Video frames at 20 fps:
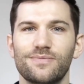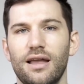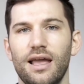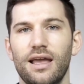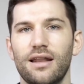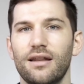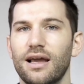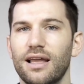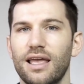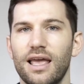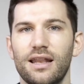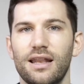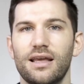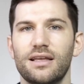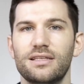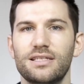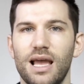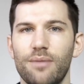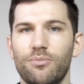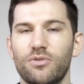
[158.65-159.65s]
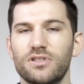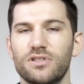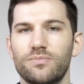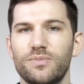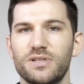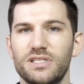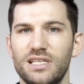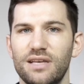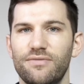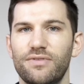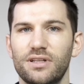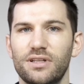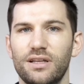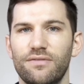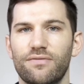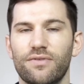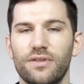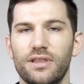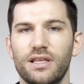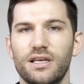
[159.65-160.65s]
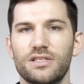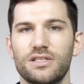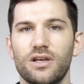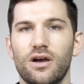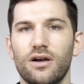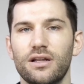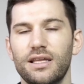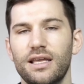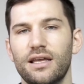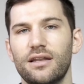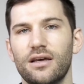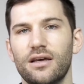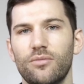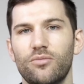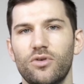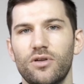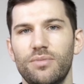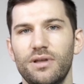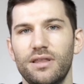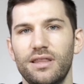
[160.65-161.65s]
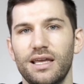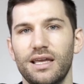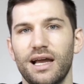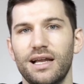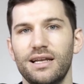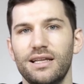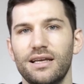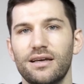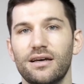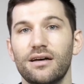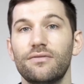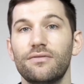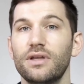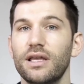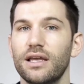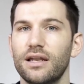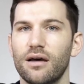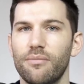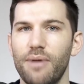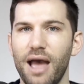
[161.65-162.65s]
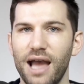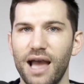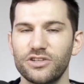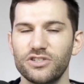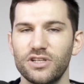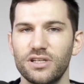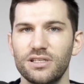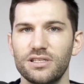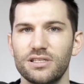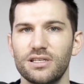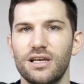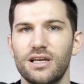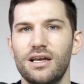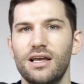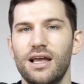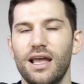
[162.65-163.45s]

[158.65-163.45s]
And again, examples specifically for this on GitHub would be the idea of GitHub Actions.